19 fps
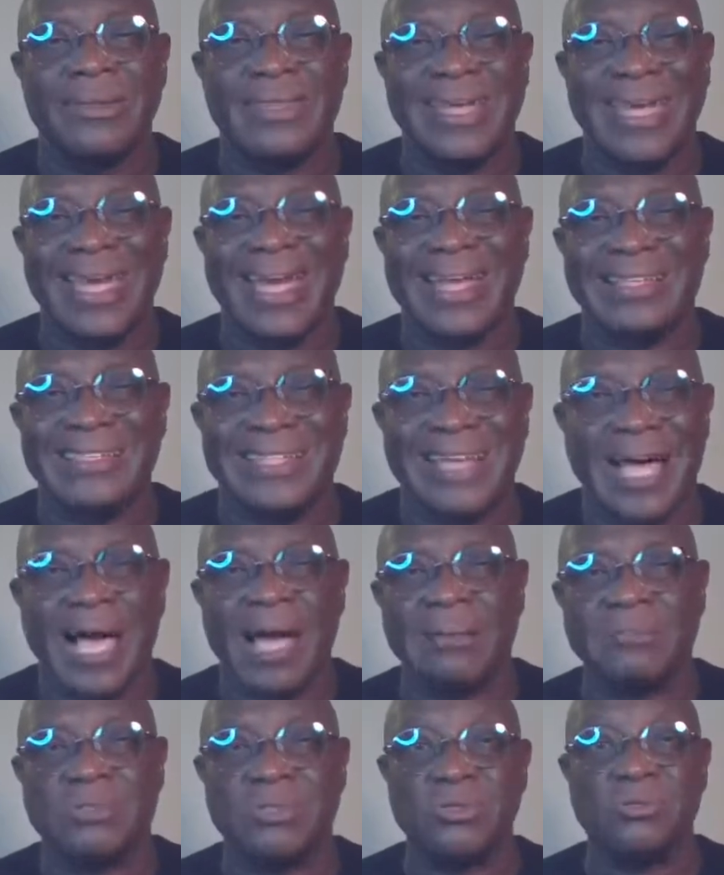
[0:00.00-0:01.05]
They had
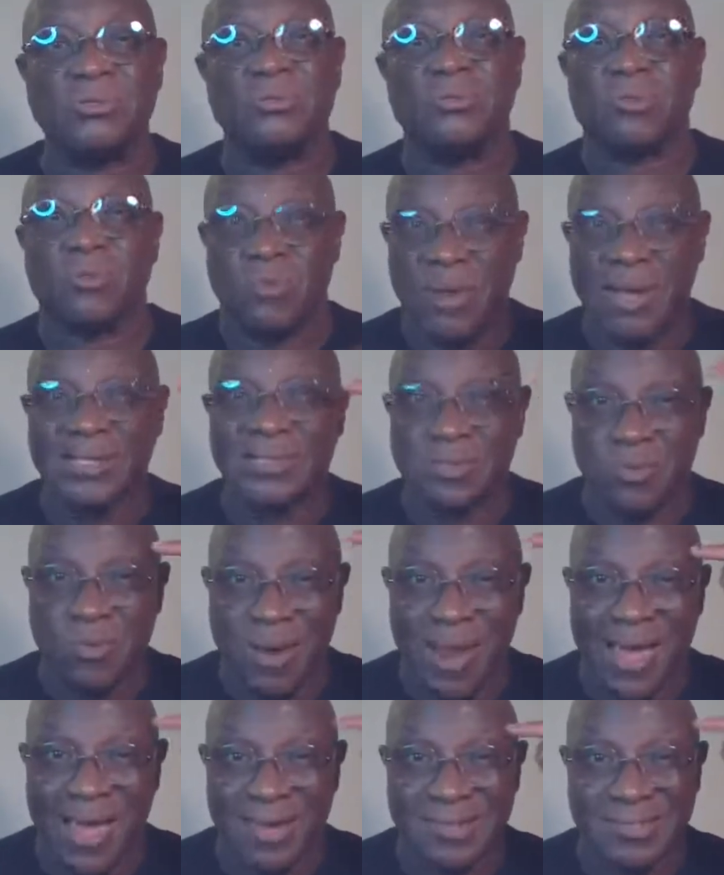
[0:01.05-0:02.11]
time to
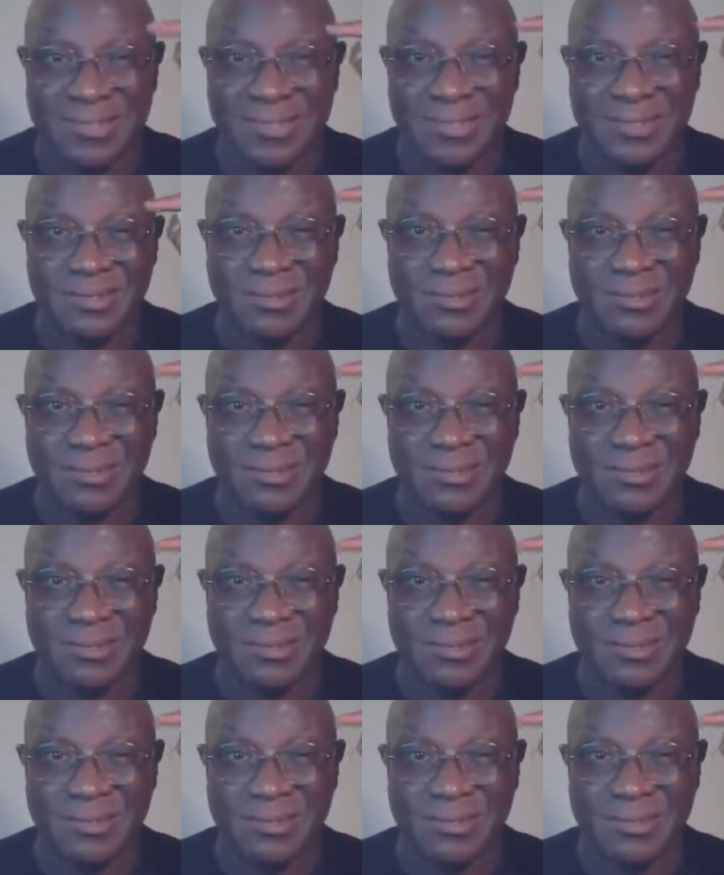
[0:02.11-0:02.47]
resurrect.